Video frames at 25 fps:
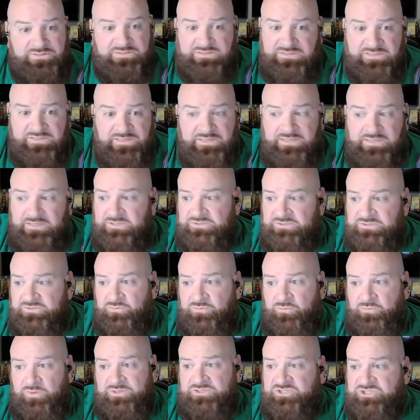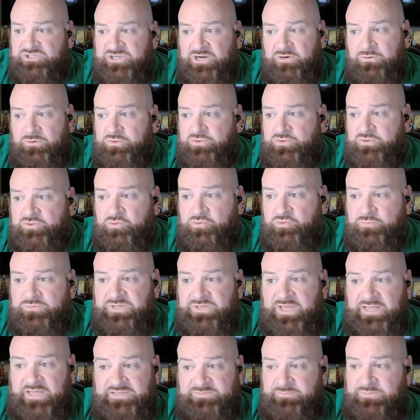sees what Sheryl
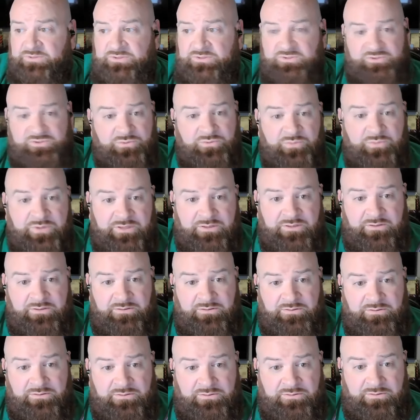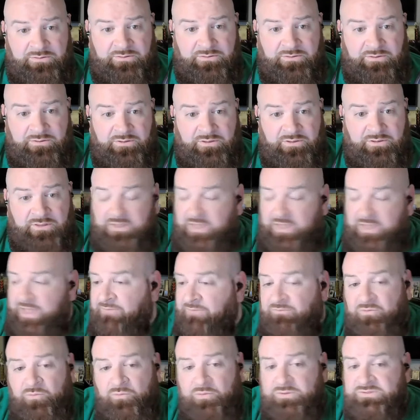Swoopes has been doing.
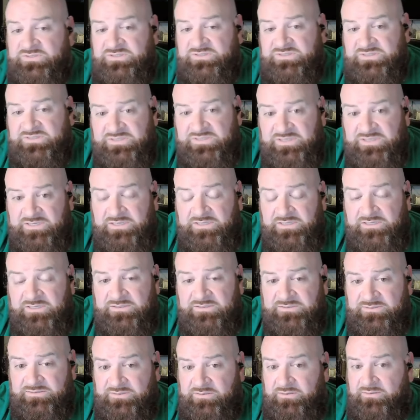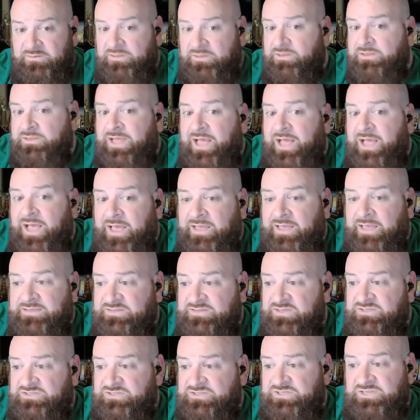Everyone sees the
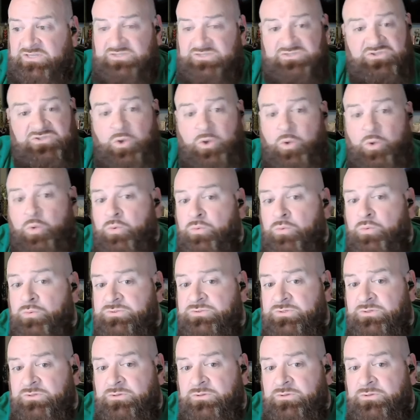lies that she has told.